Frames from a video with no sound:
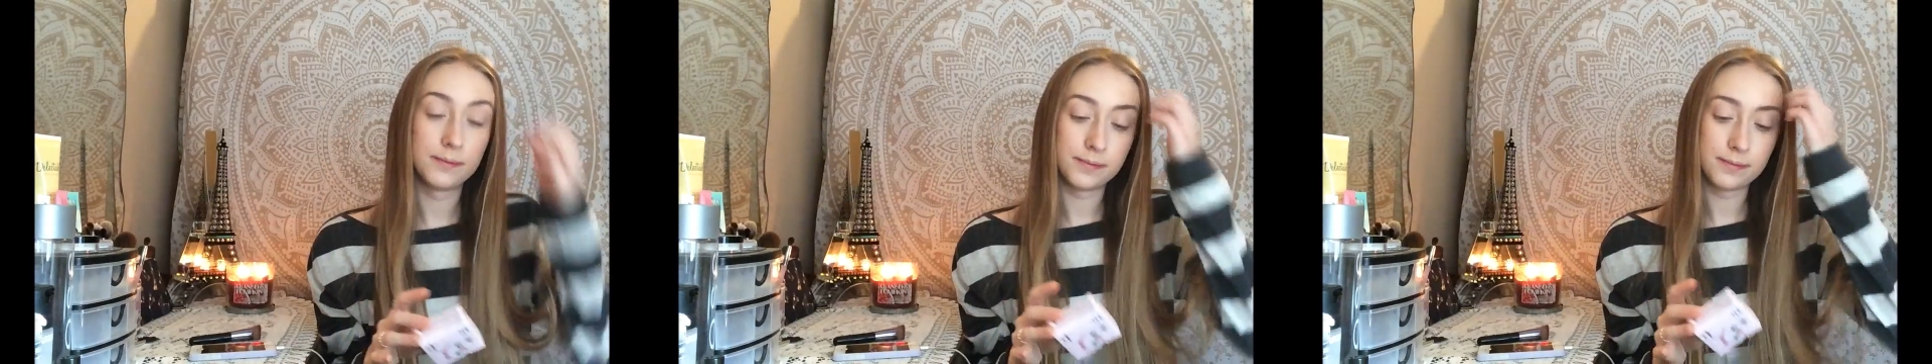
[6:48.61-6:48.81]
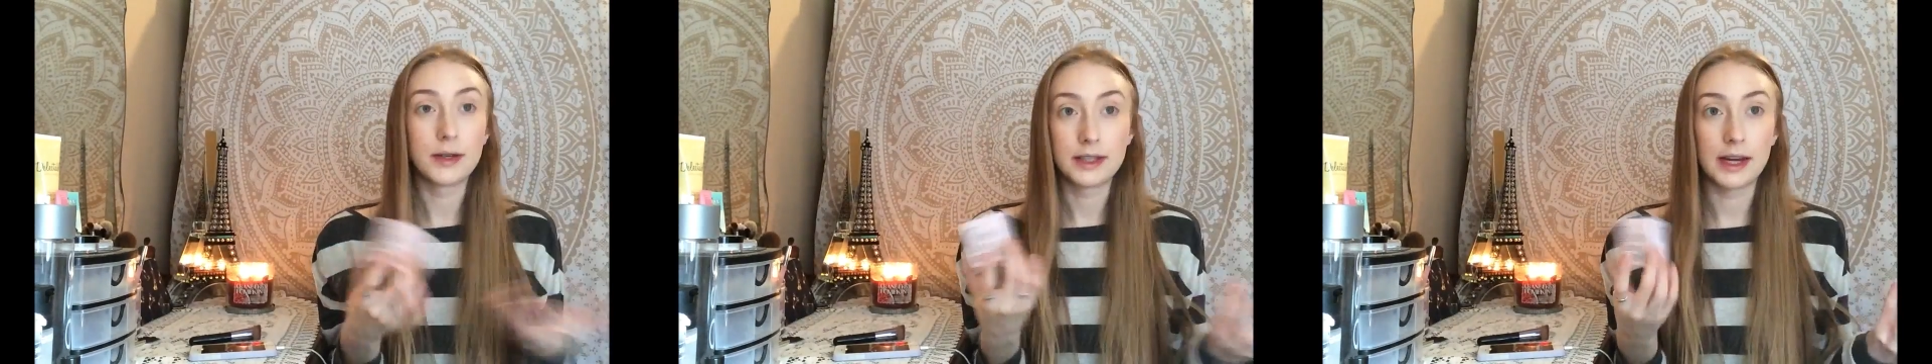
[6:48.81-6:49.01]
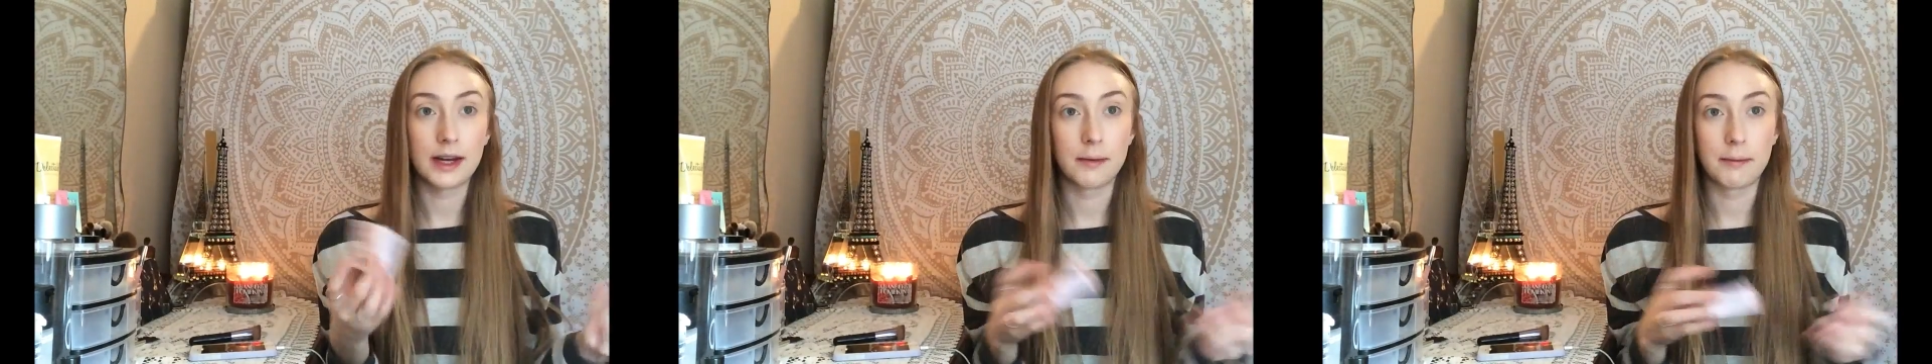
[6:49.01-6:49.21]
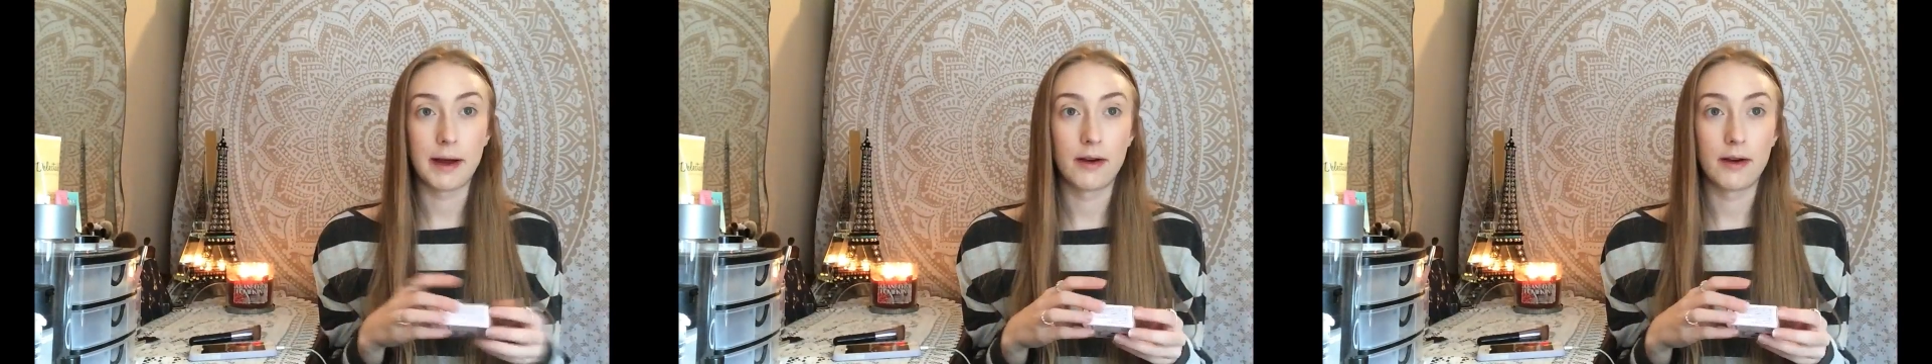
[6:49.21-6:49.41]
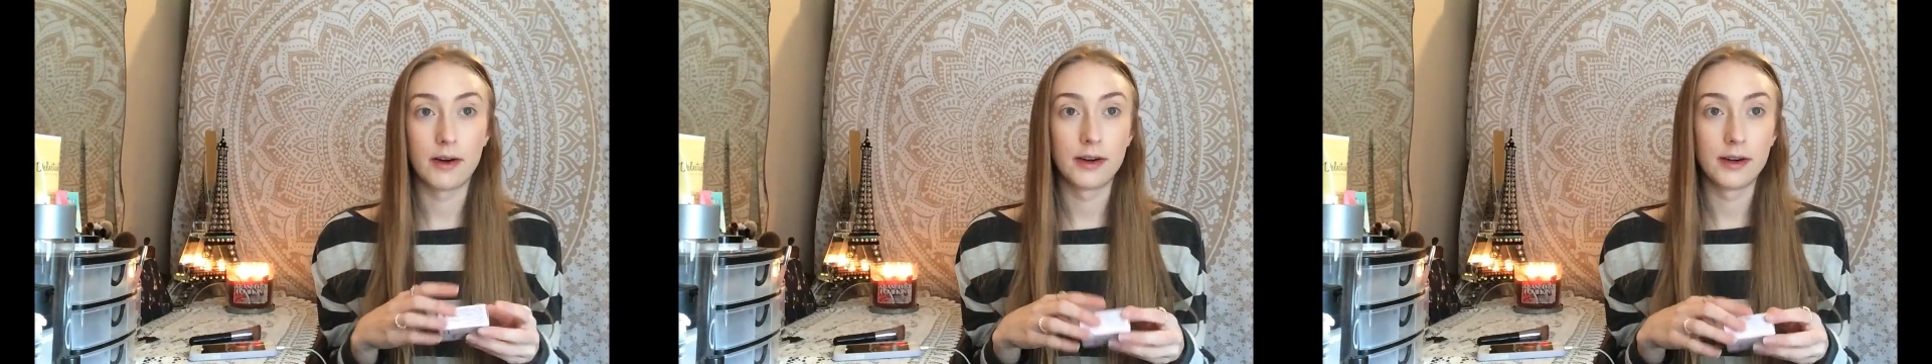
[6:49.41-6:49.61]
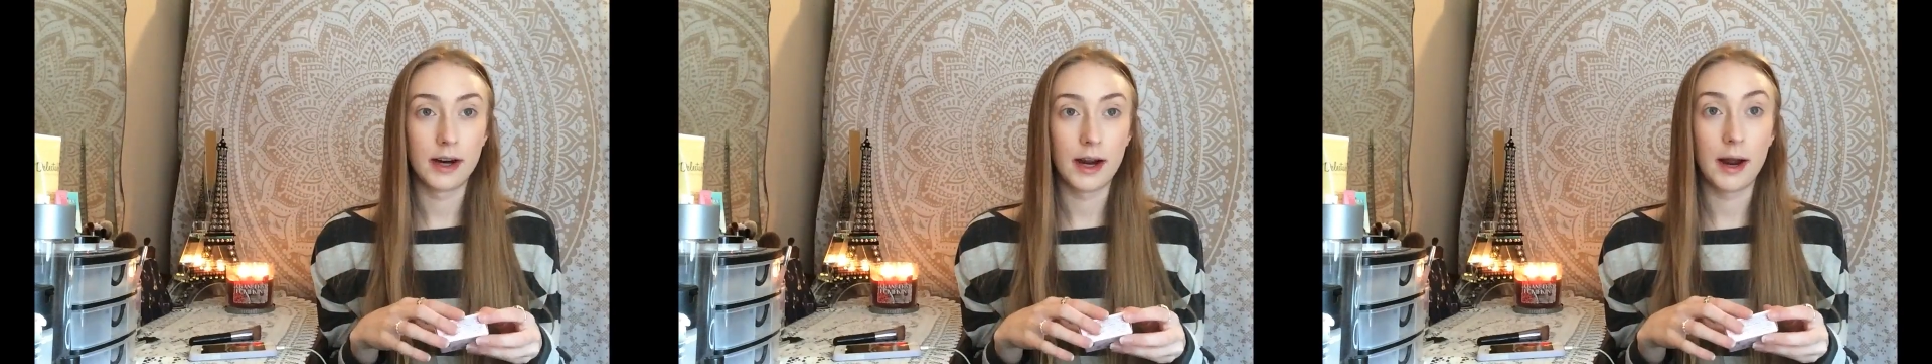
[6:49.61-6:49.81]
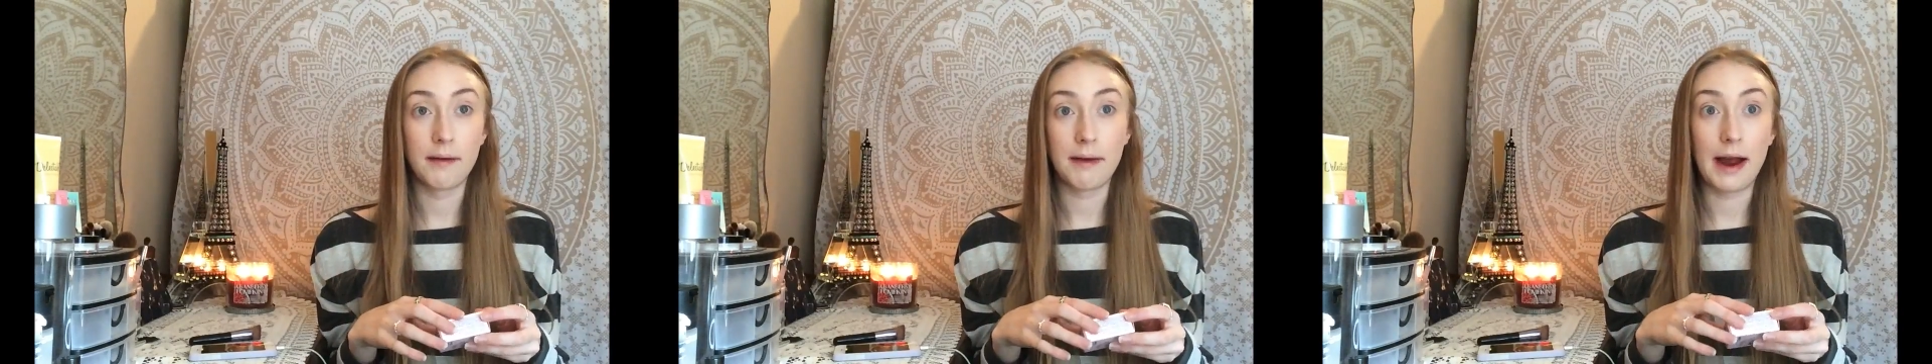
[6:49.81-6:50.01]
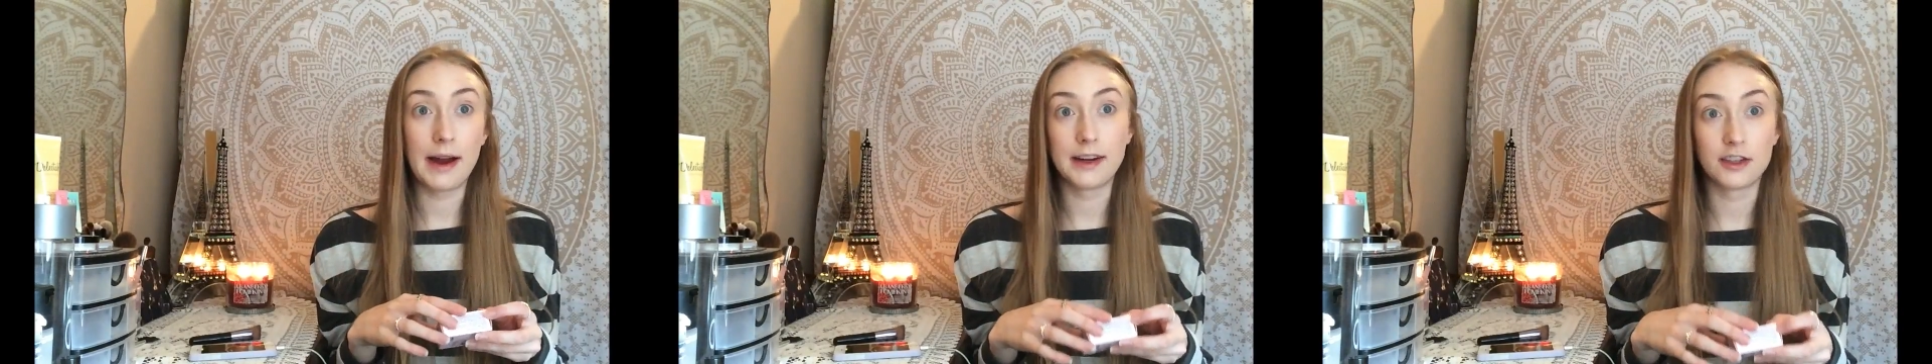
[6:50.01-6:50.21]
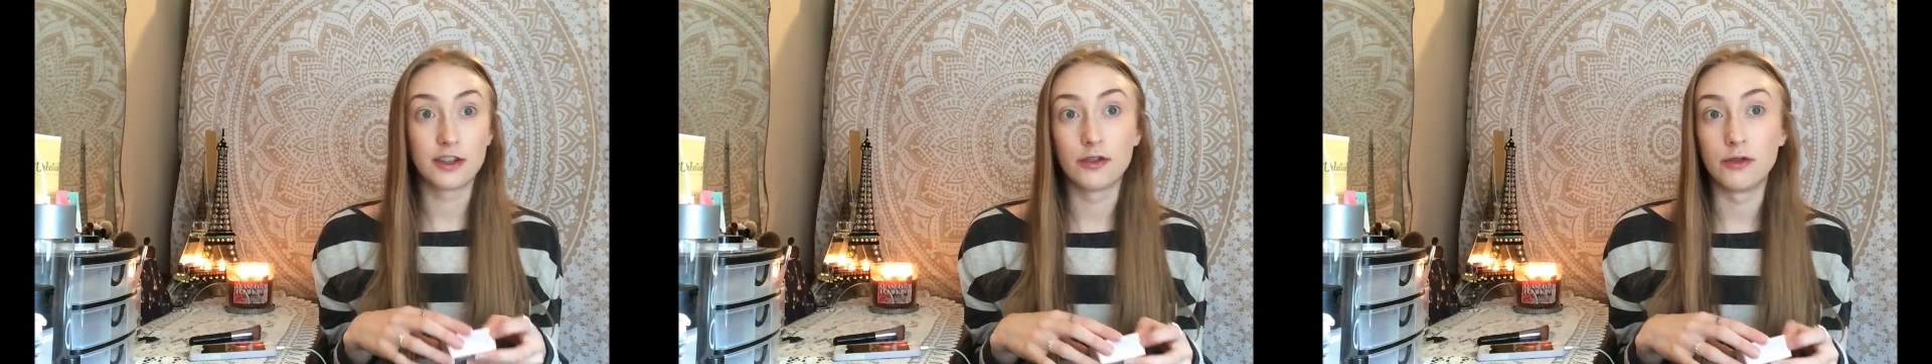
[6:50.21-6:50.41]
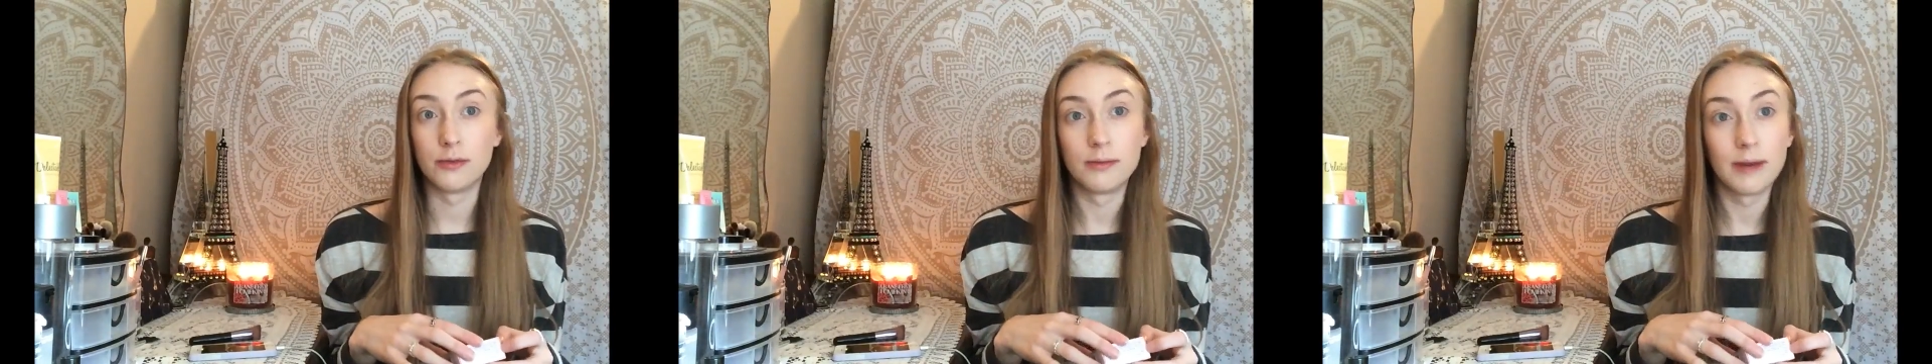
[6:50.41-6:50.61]
So a setting powder,
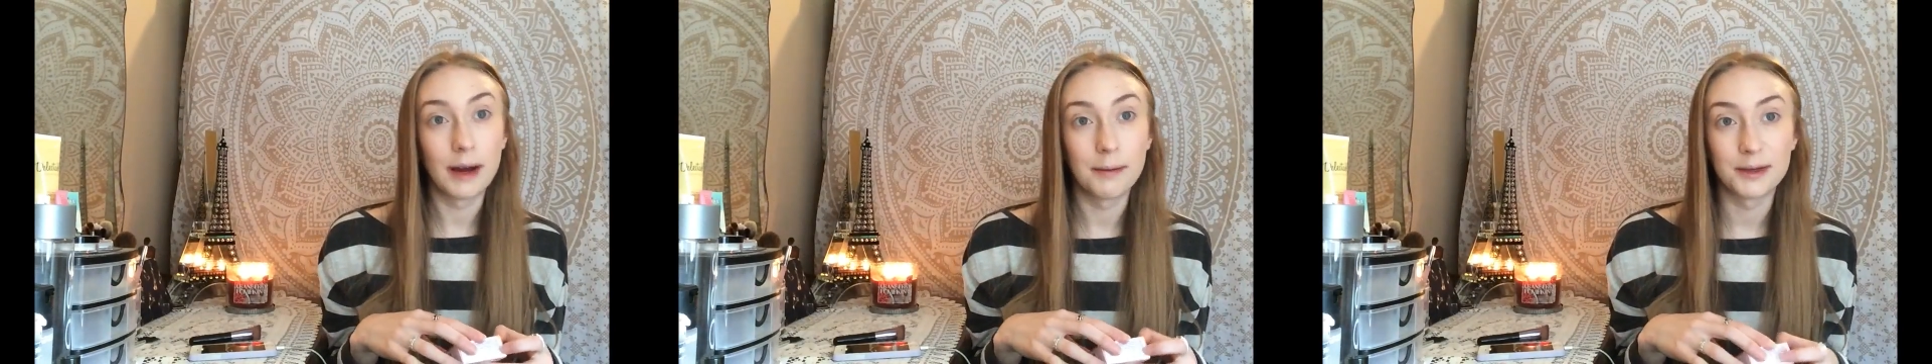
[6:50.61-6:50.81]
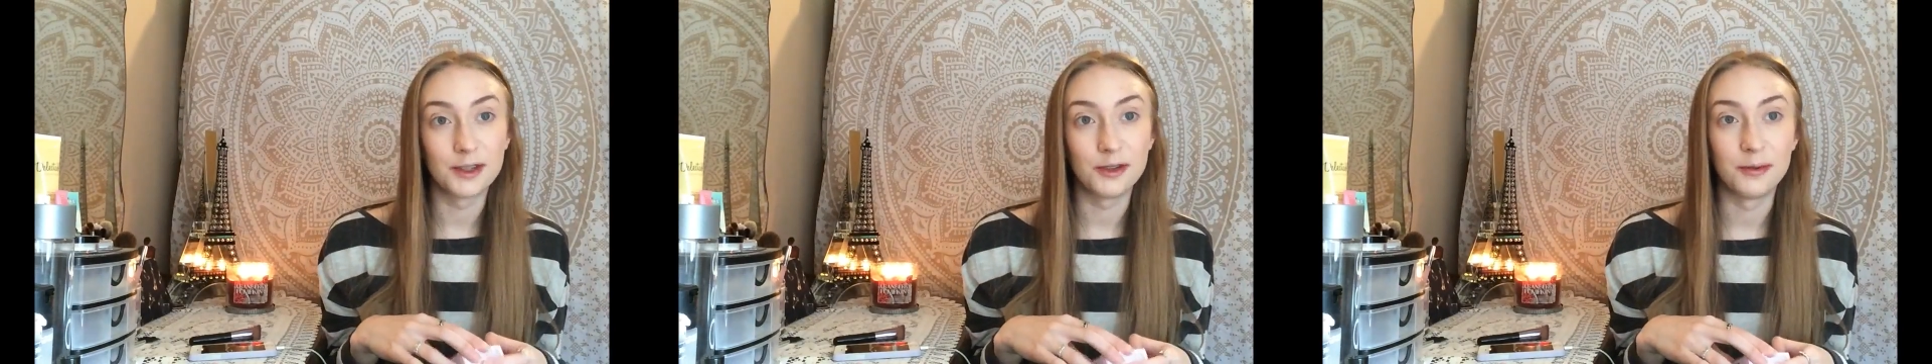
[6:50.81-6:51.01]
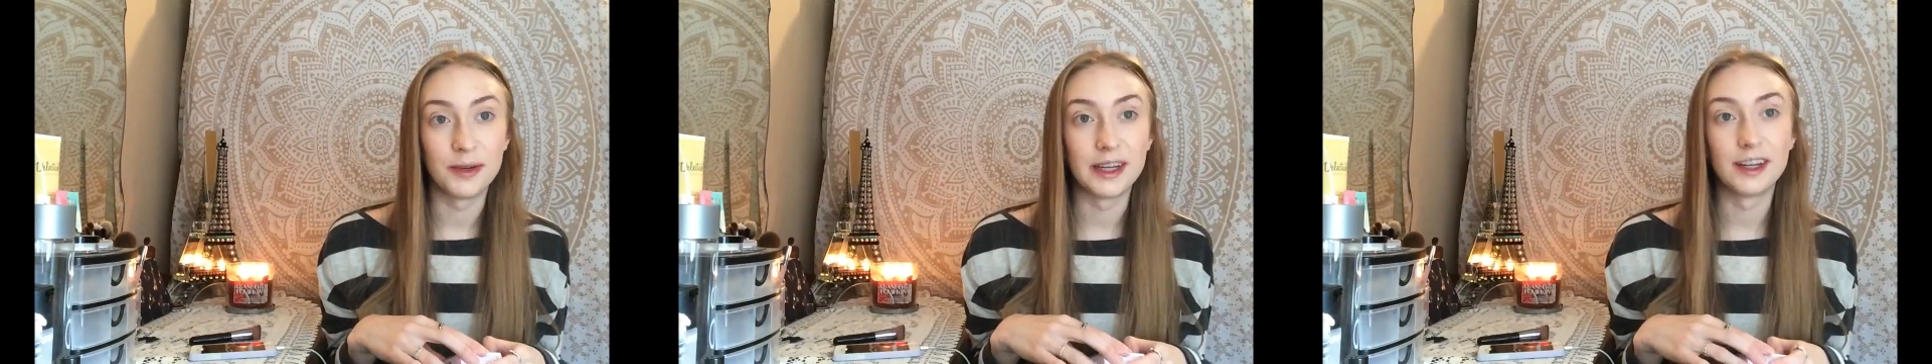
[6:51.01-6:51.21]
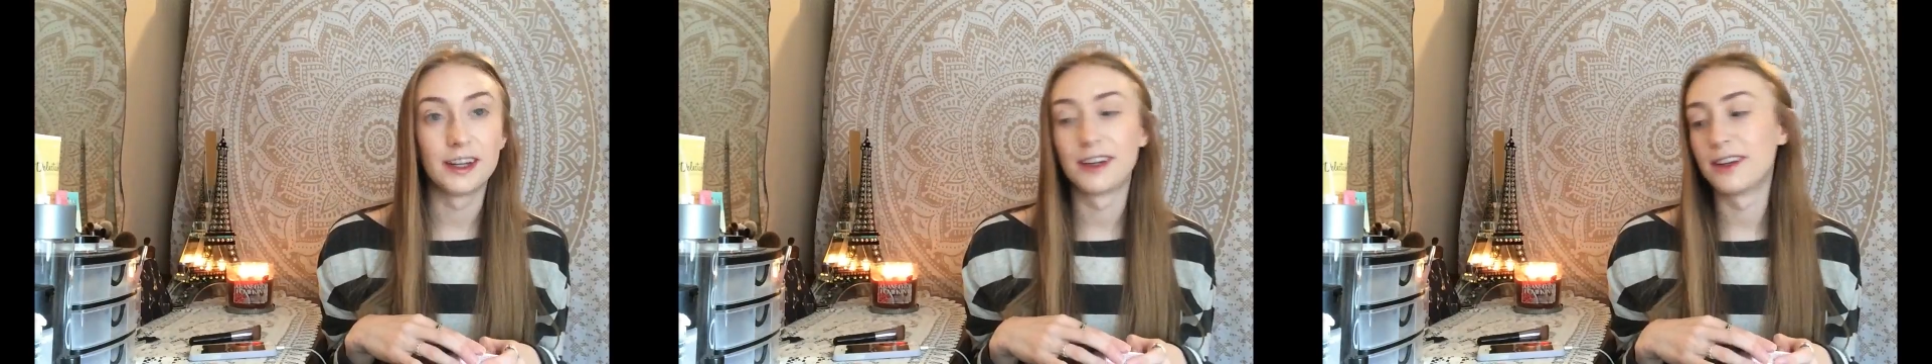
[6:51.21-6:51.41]
I'm assuming.